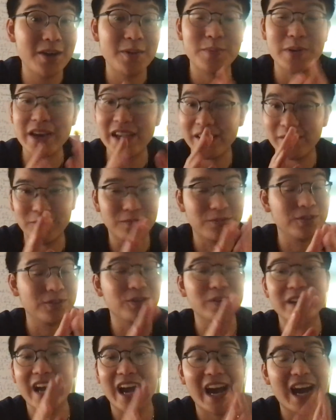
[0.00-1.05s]
be
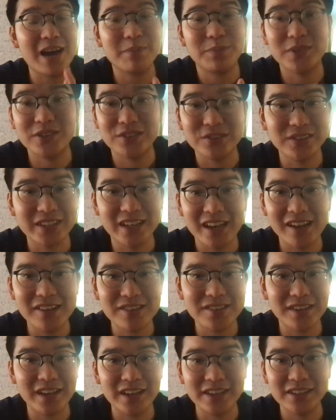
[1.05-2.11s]
really happy to engage
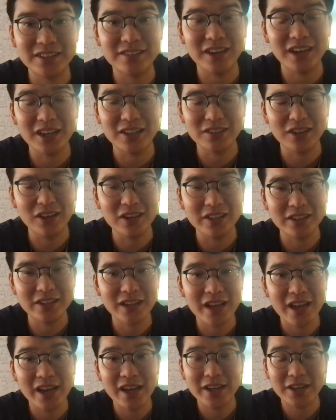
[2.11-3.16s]
in any dialogue,
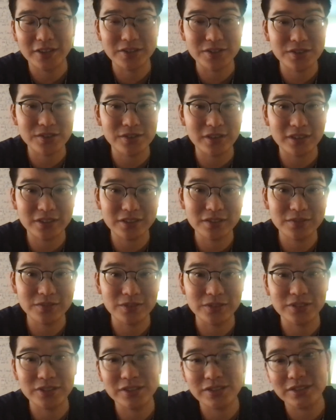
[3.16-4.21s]
constructive or
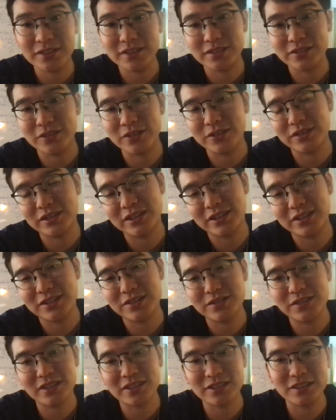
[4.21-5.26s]

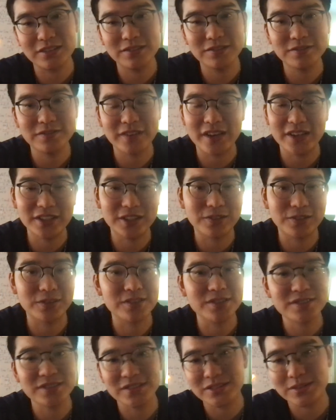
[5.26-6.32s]
deconstructive. Any
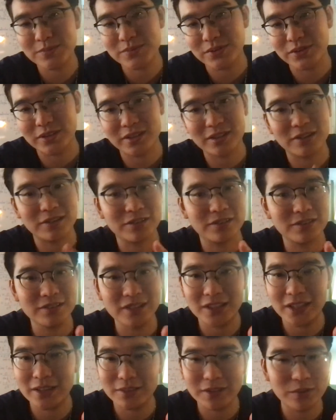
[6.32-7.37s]
criticisms are
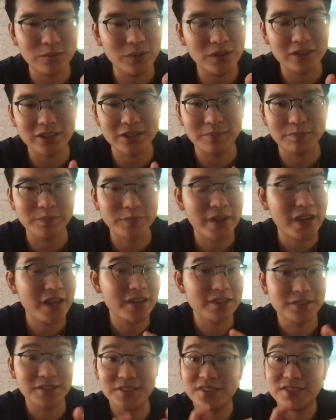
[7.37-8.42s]
gladly welcome.
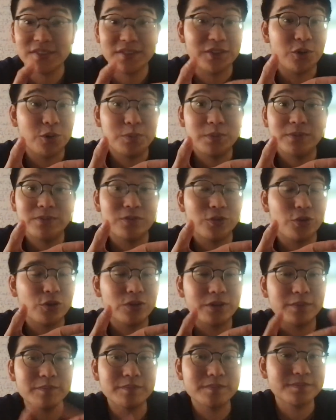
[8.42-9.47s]
This is an open
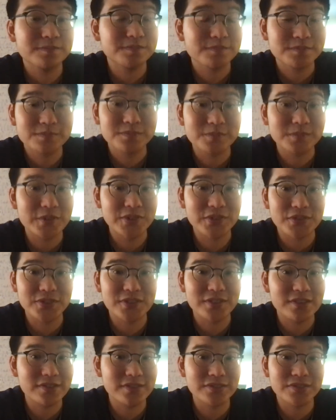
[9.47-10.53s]
forum. This
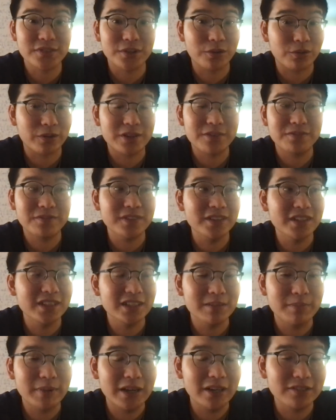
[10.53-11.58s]
is the great thing
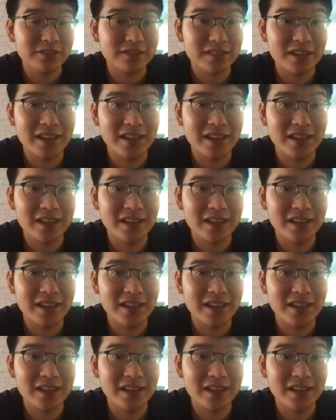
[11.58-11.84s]
about